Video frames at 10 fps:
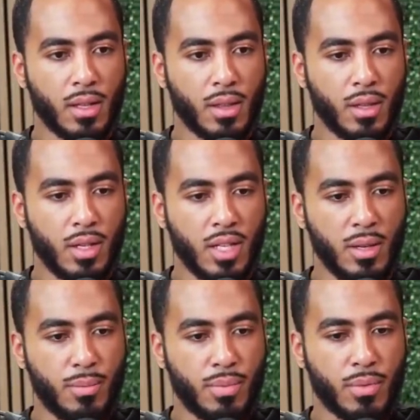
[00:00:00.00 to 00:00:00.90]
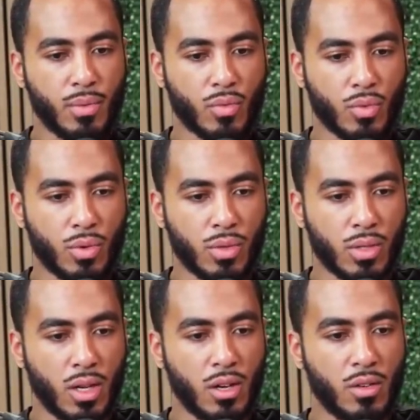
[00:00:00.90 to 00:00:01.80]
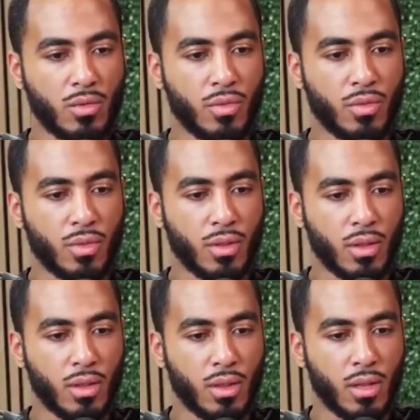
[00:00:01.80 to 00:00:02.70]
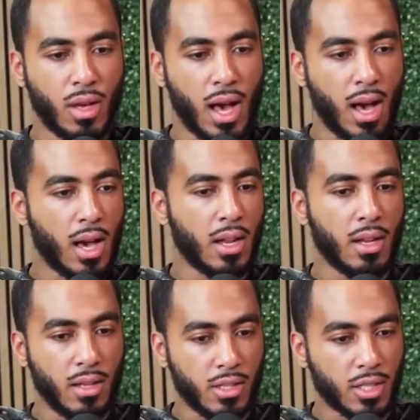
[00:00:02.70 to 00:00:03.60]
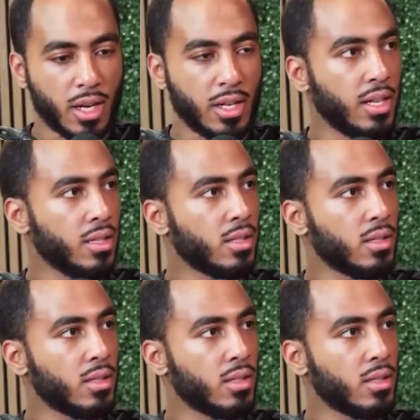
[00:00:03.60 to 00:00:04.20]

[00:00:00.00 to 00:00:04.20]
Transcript: deep roots of the Han Chinese.